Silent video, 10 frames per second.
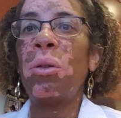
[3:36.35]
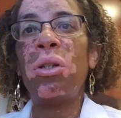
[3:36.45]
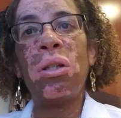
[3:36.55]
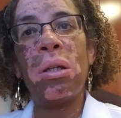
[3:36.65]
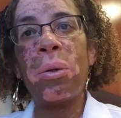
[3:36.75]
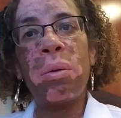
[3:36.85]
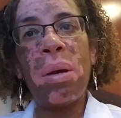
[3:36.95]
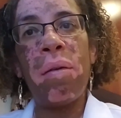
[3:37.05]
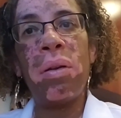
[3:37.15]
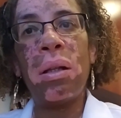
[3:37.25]
or just learned
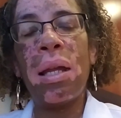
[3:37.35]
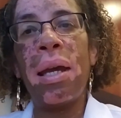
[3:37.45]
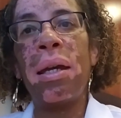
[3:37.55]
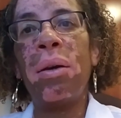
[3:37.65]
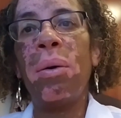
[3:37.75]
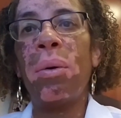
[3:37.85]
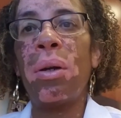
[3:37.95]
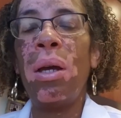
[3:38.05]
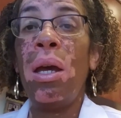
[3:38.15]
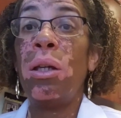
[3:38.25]
about vitiligo,
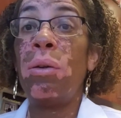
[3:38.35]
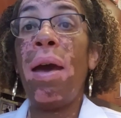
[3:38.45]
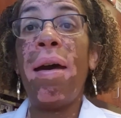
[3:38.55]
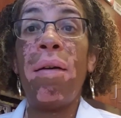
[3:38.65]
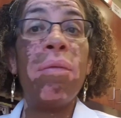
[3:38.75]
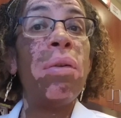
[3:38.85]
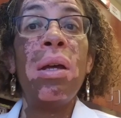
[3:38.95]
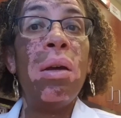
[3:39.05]
or you have